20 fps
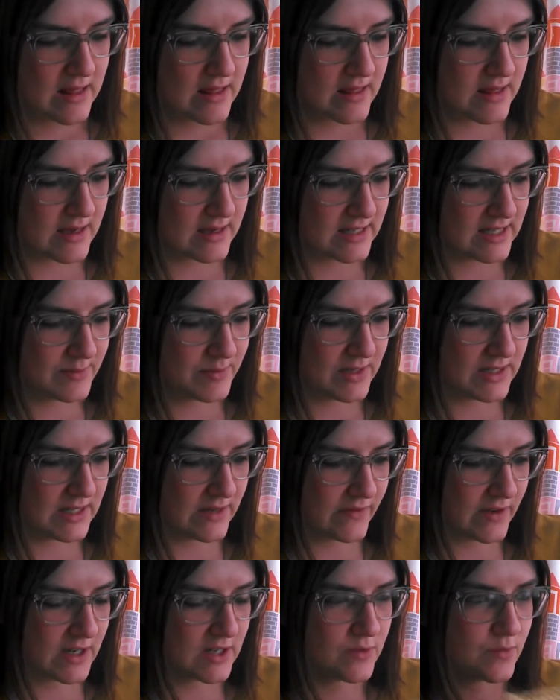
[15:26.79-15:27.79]
This
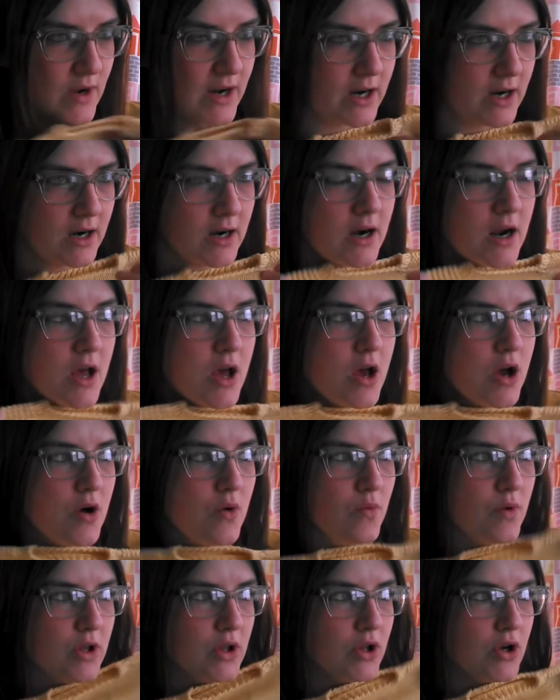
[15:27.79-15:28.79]
specific sweater
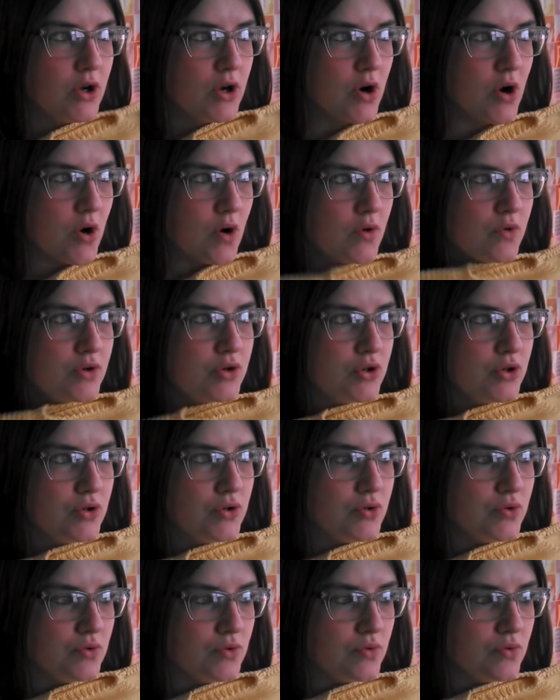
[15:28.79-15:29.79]
will go
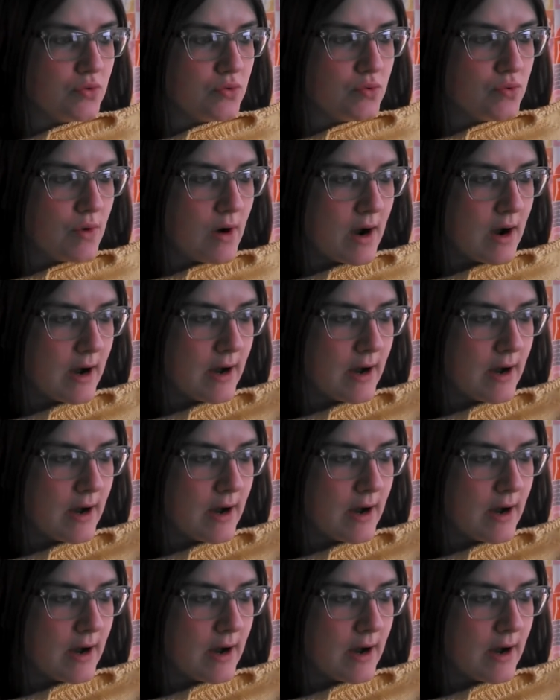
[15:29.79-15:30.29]
to